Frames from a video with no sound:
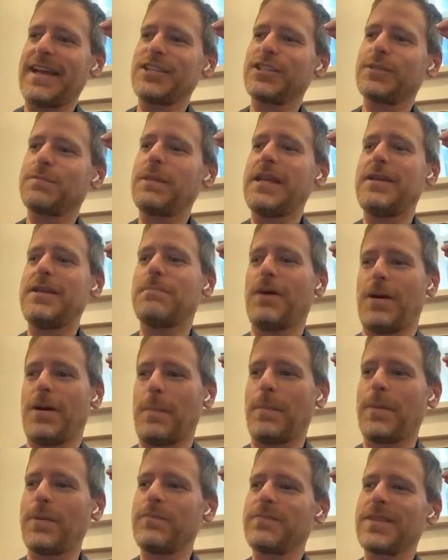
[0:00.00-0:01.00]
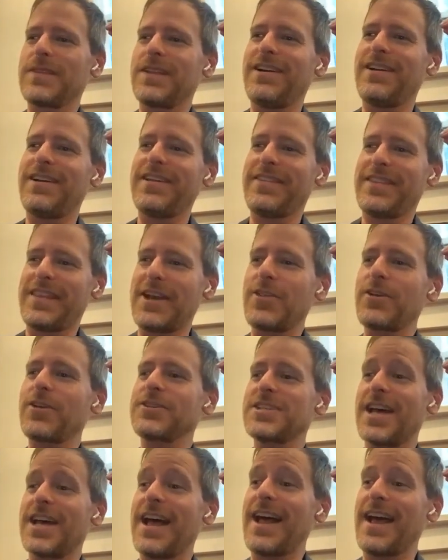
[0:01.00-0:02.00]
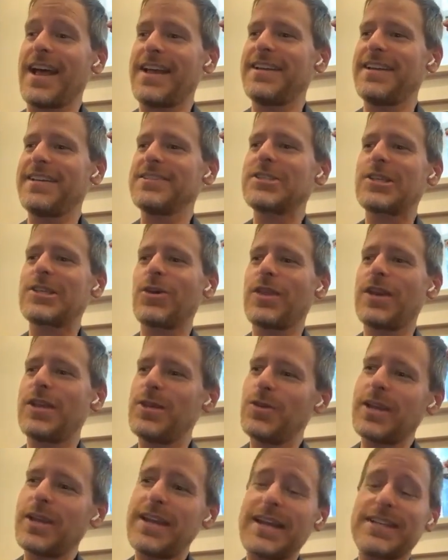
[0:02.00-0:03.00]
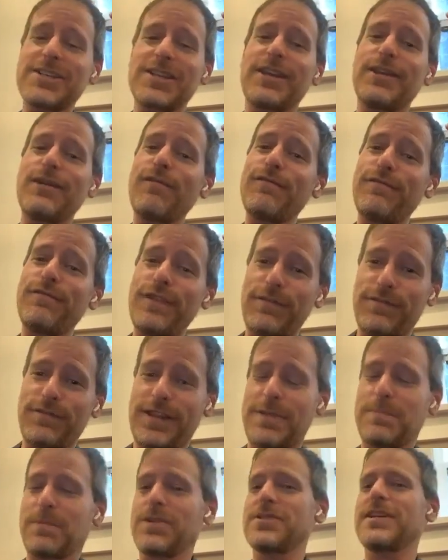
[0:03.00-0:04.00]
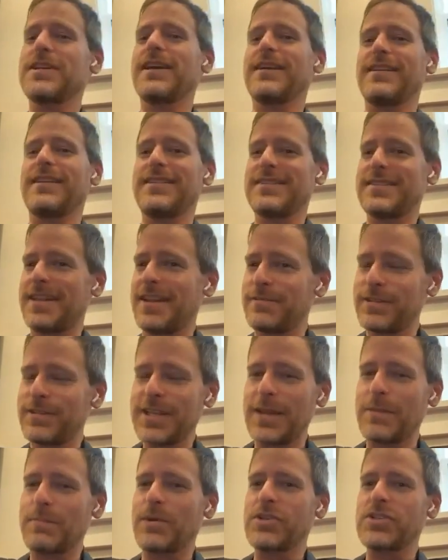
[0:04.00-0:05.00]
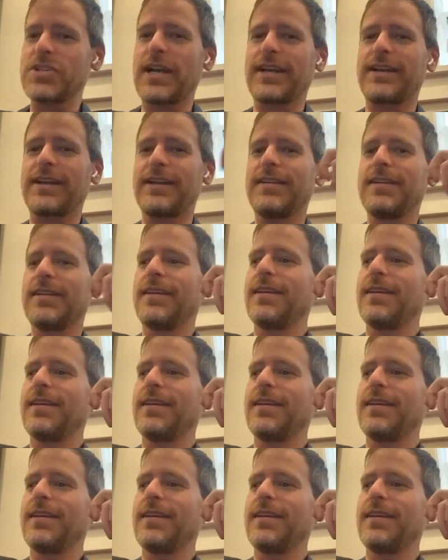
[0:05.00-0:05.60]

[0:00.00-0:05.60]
speed bump on the other side so that you can execute 50 per second instead of 10 per second.